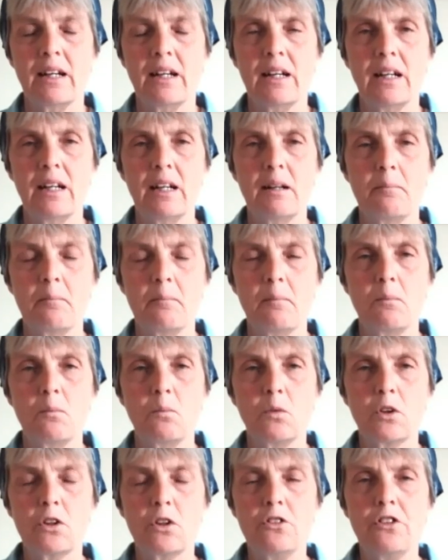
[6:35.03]
Um,
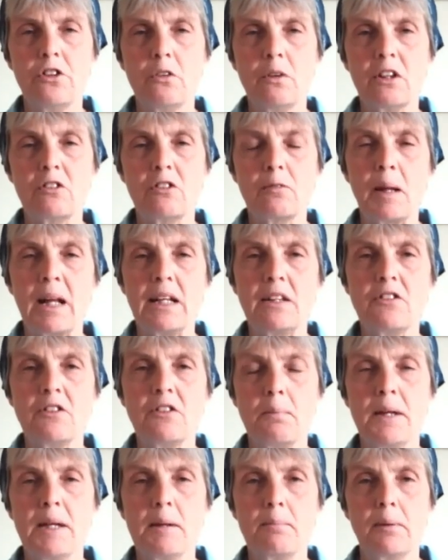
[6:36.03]
could you explain
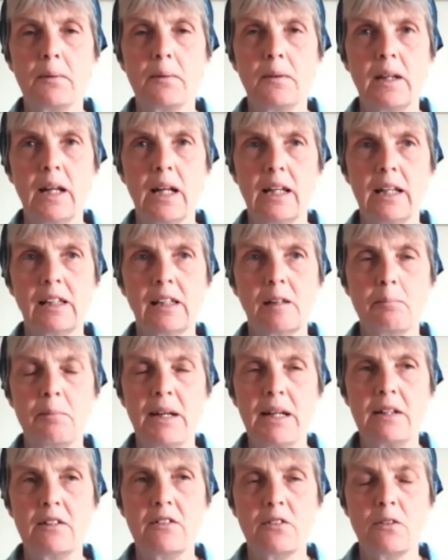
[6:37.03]
to people a little
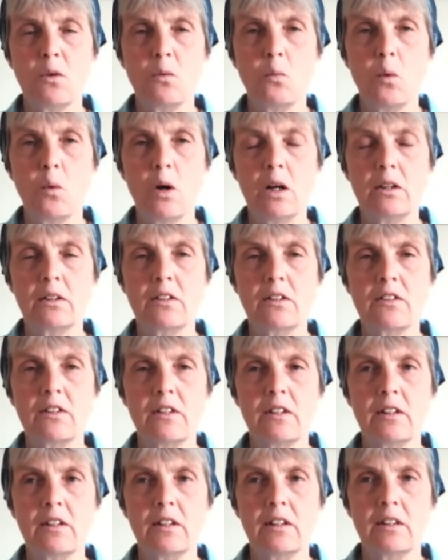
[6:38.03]
bit what
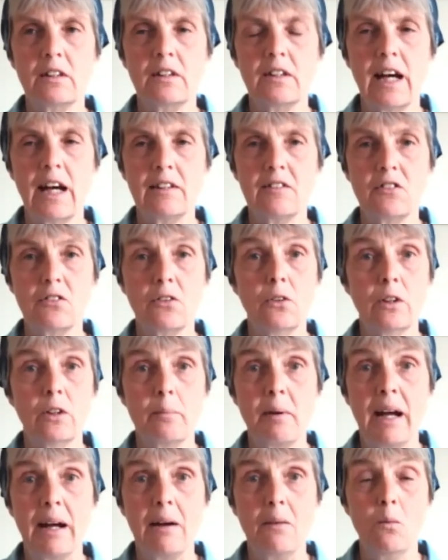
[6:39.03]
that's all
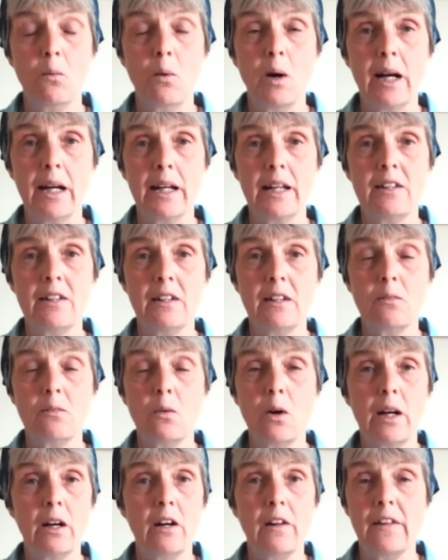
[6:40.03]
about? Why,
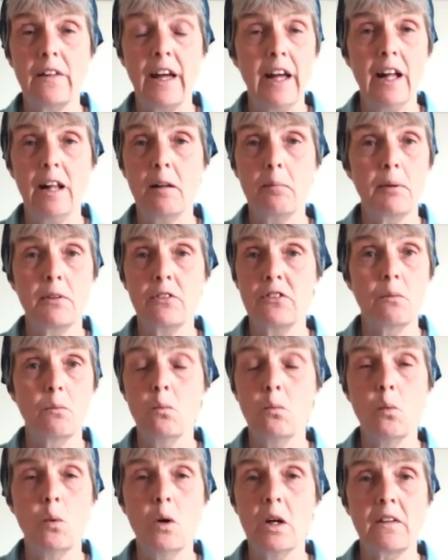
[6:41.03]
why are the helpers
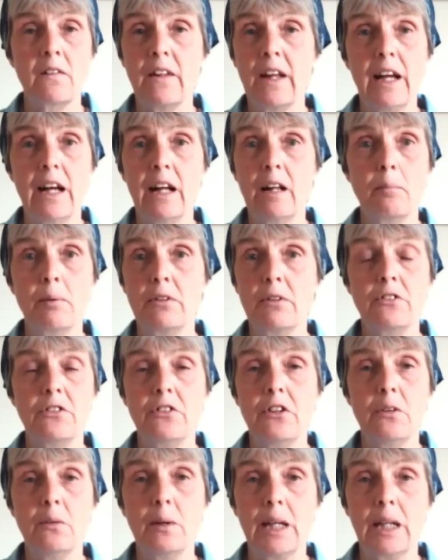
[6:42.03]
and what are the helpers
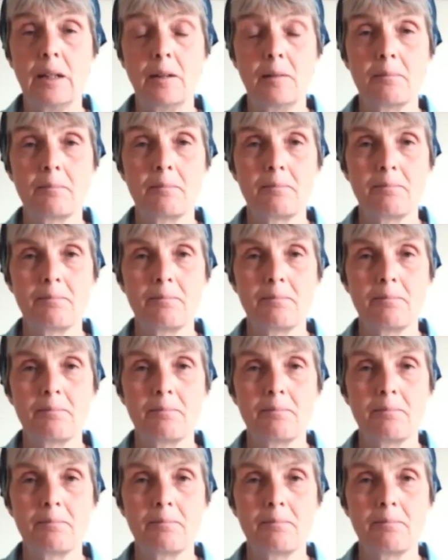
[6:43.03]
doing?